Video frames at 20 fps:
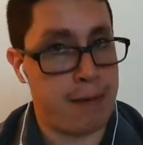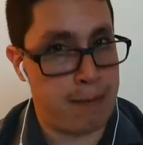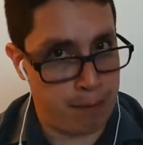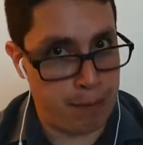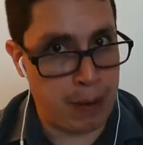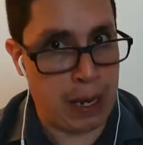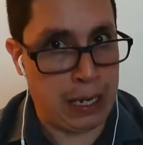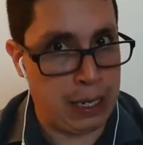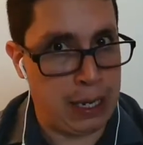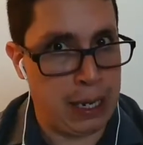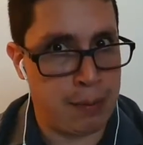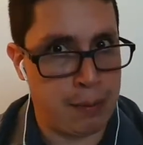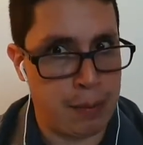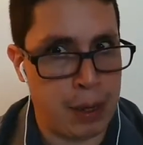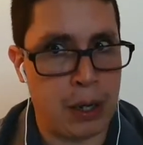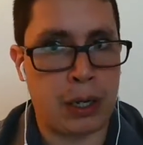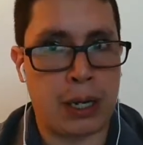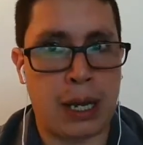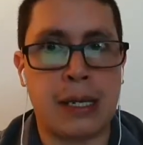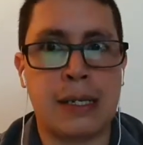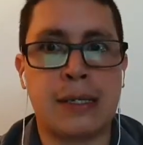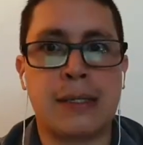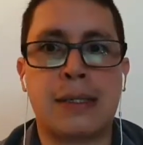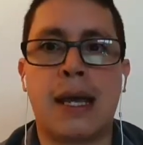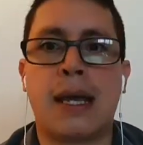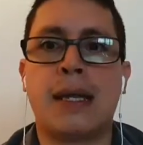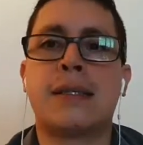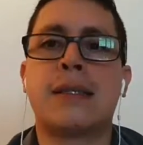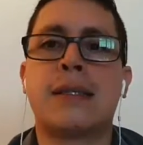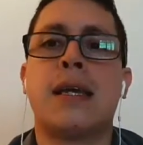mainly American
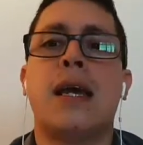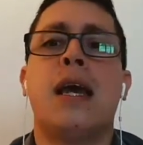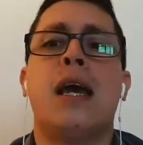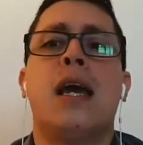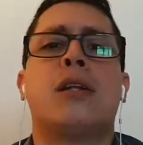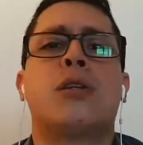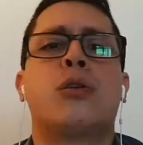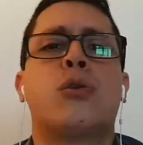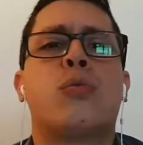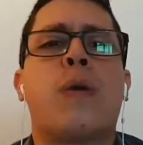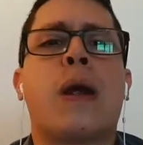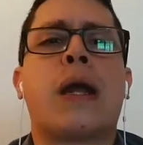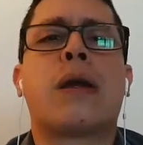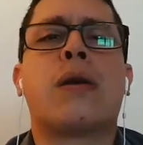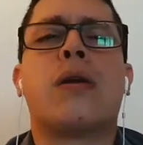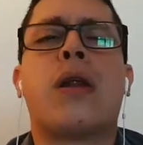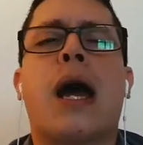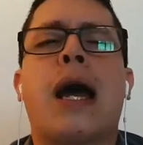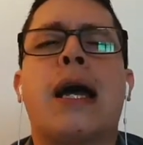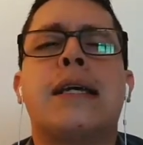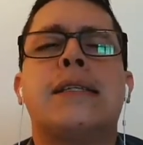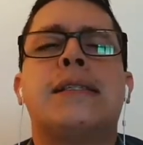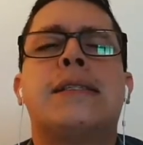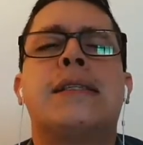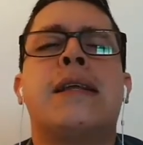states to recognize